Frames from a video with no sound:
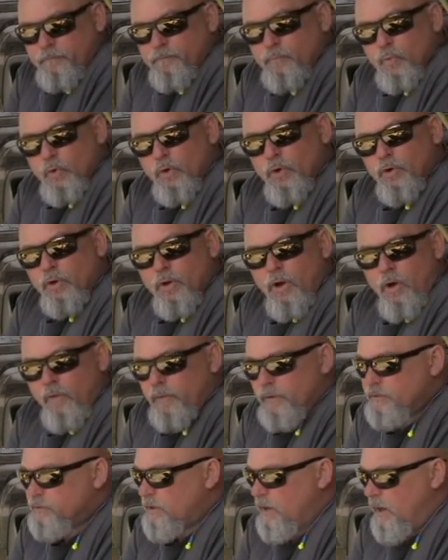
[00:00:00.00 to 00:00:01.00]
we're gonna call
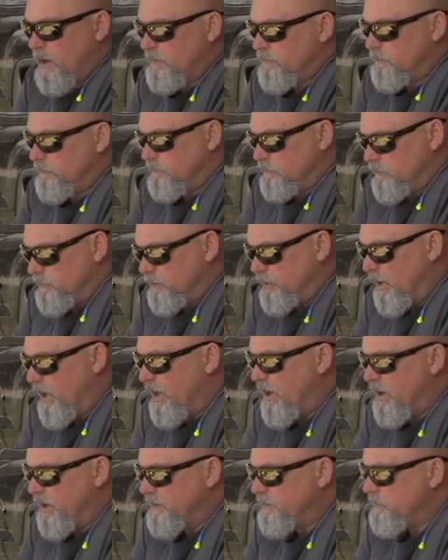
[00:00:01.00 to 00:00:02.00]
this gun
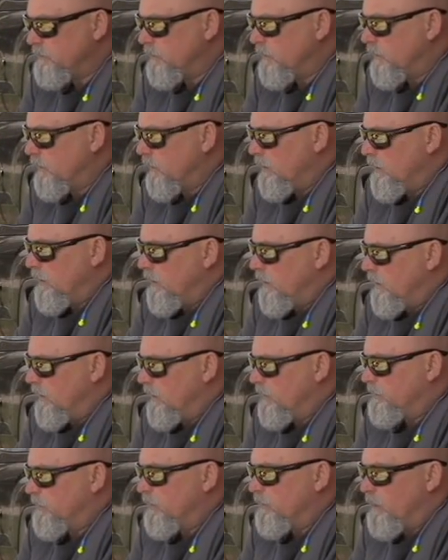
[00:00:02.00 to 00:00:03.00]
done.
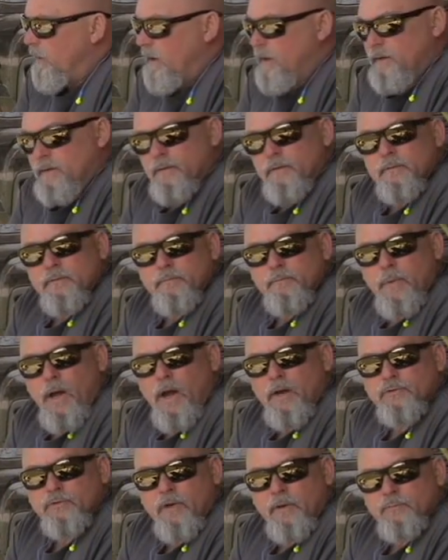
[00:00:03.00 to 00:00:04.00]
It'll be ready to
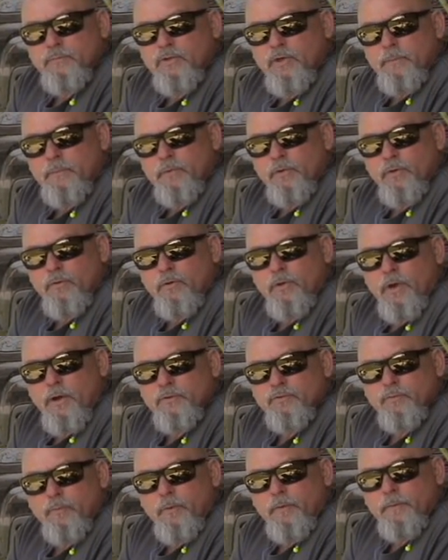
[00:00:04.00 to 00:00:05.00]
box up, ship it to the
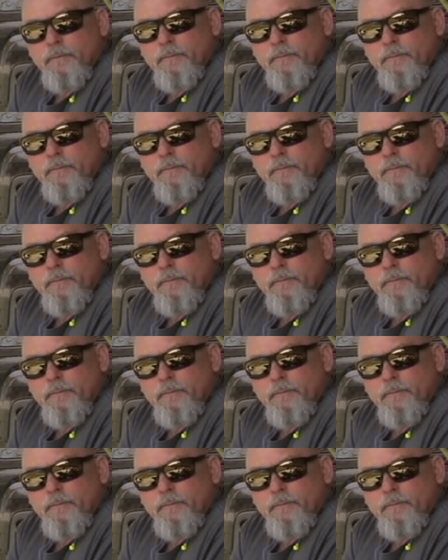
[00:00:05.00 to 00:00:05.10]
customer.